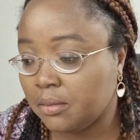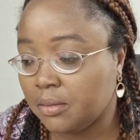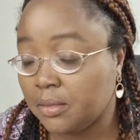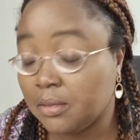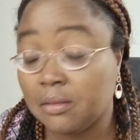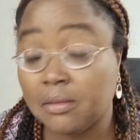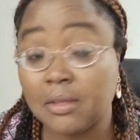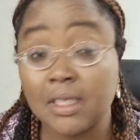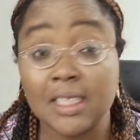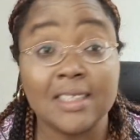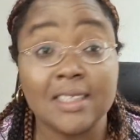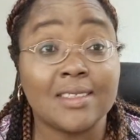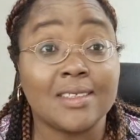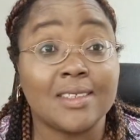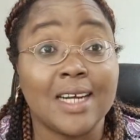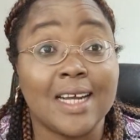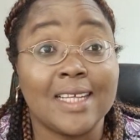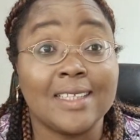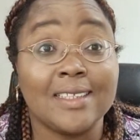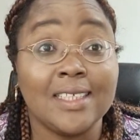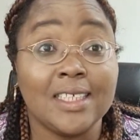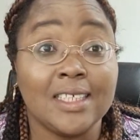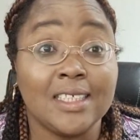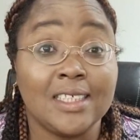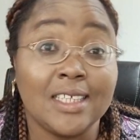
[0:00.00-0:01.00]

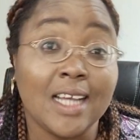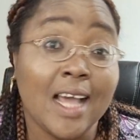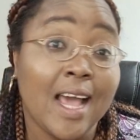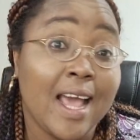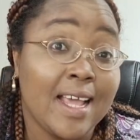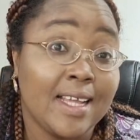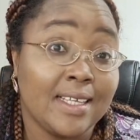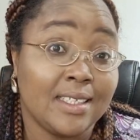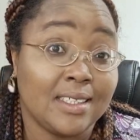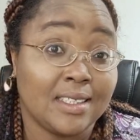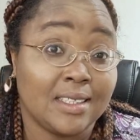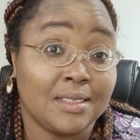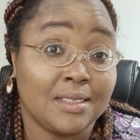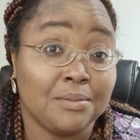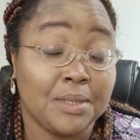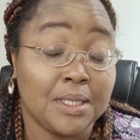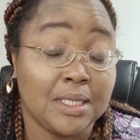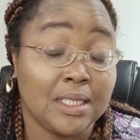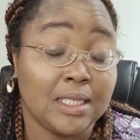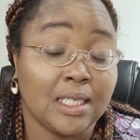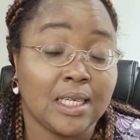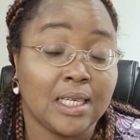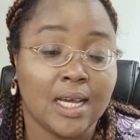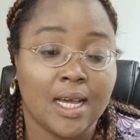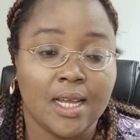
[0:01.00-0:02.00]
re-strategize
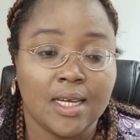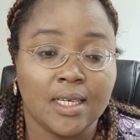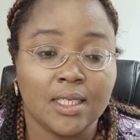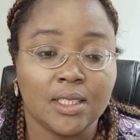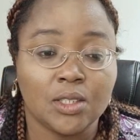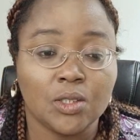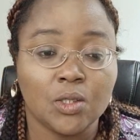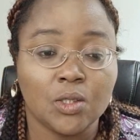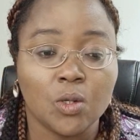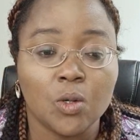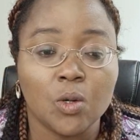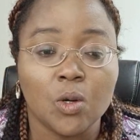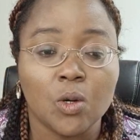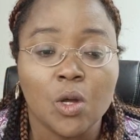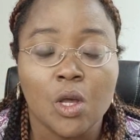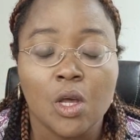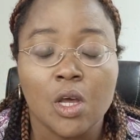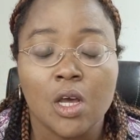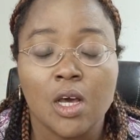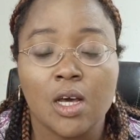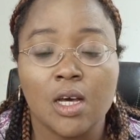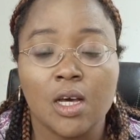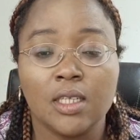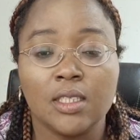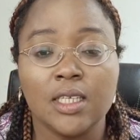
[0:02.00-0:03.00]
basically. So
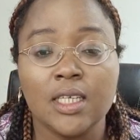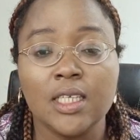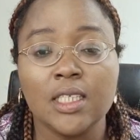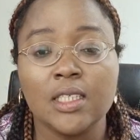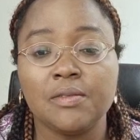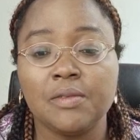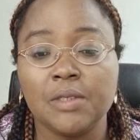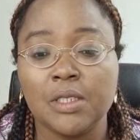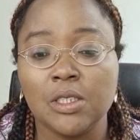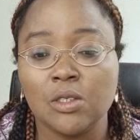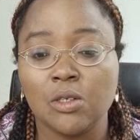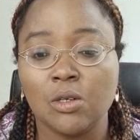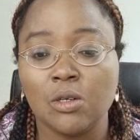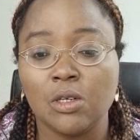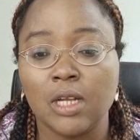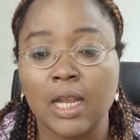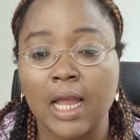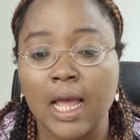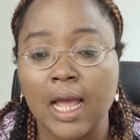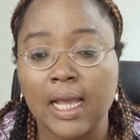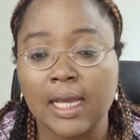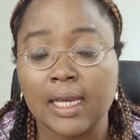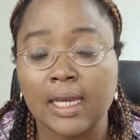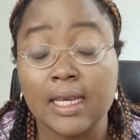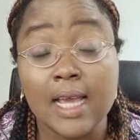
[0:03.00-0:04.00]
this video,
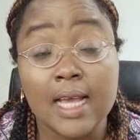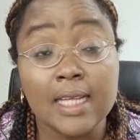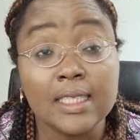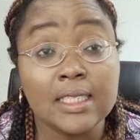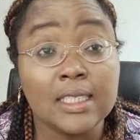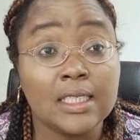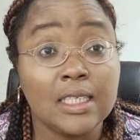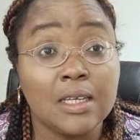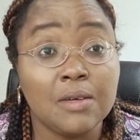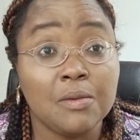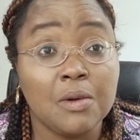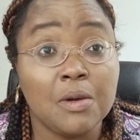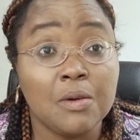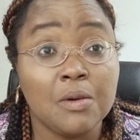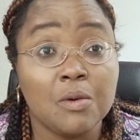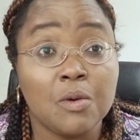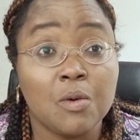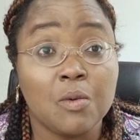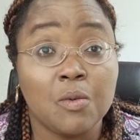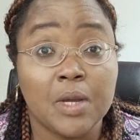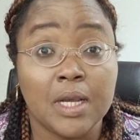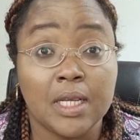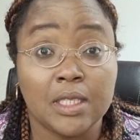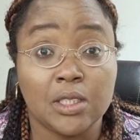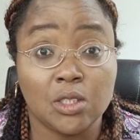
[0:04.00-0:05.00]
like yesterday when
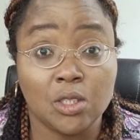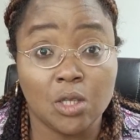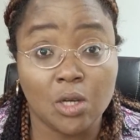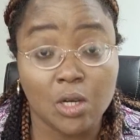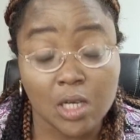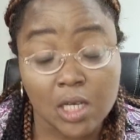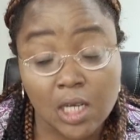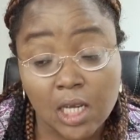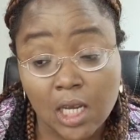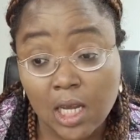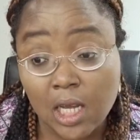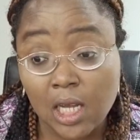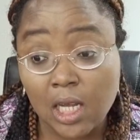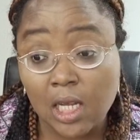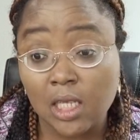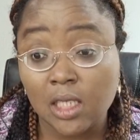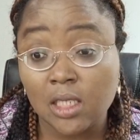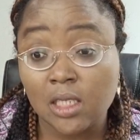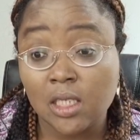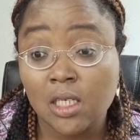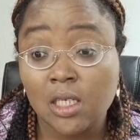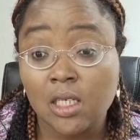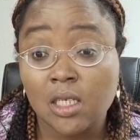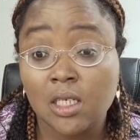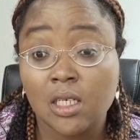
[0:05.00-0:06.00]
we were talking,
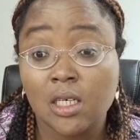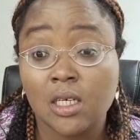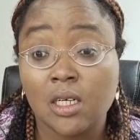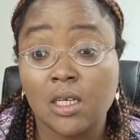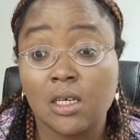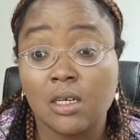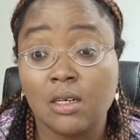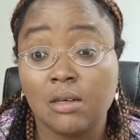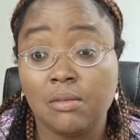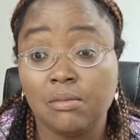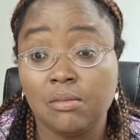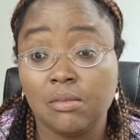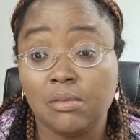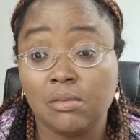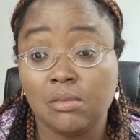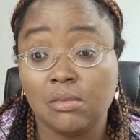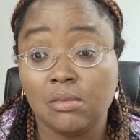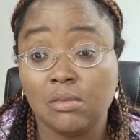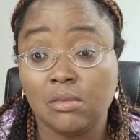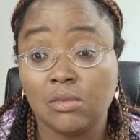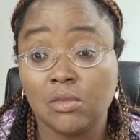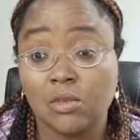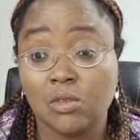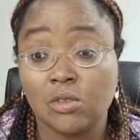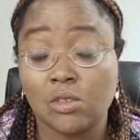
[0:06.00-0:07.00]

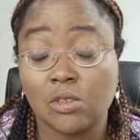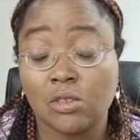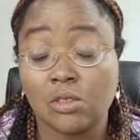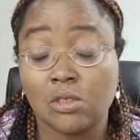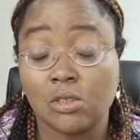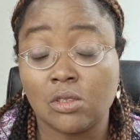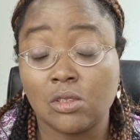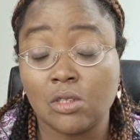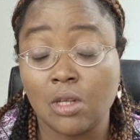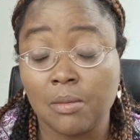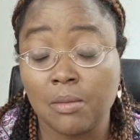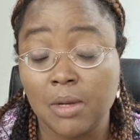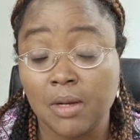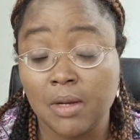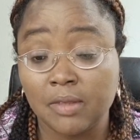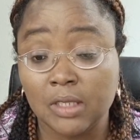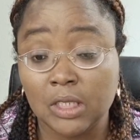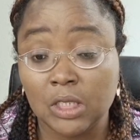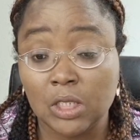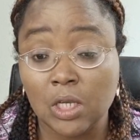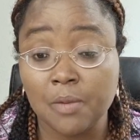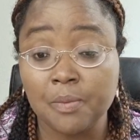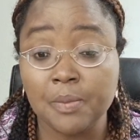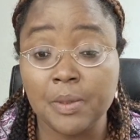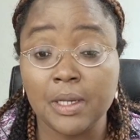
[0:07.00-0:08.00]
some of the
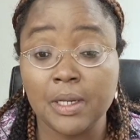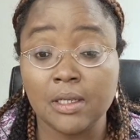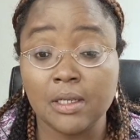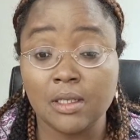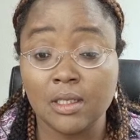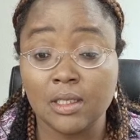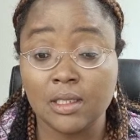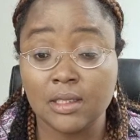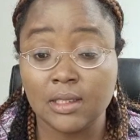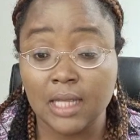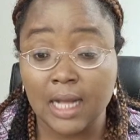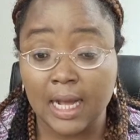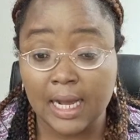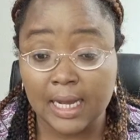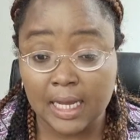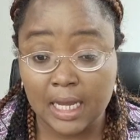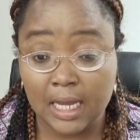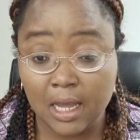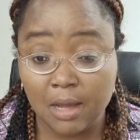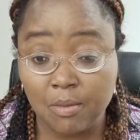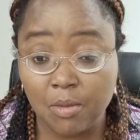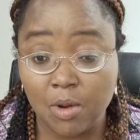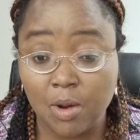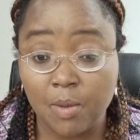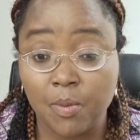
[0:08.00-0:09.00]
topics that
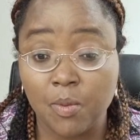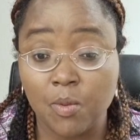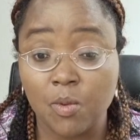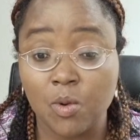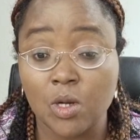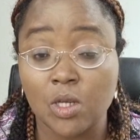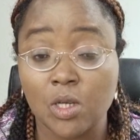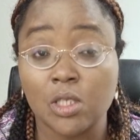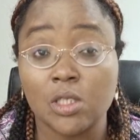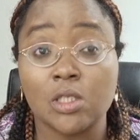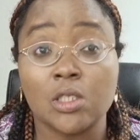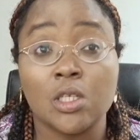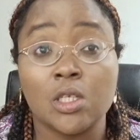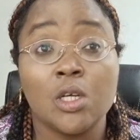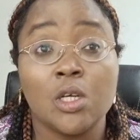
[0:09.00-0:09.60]
came up was